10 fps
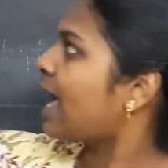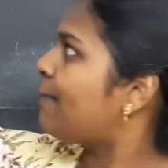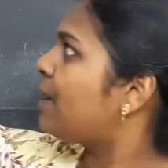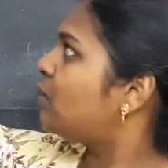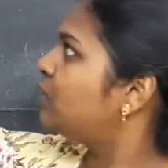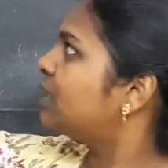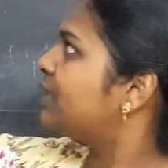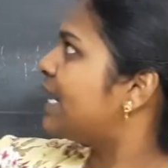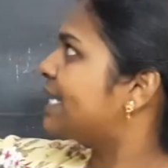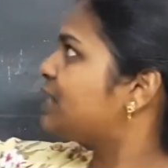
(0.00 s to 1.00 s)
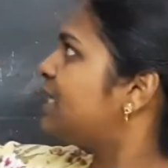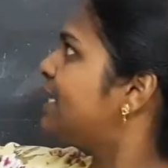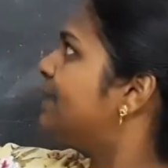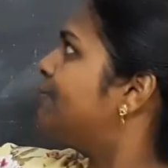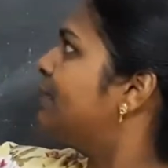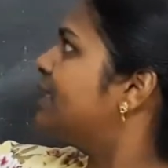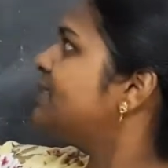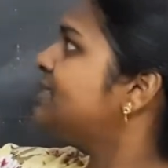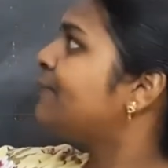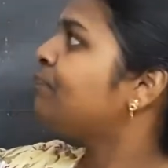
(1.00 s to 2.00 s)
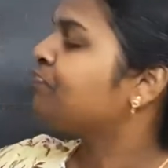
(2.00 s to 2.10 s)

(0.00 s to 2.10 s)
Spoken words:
about rational numbers,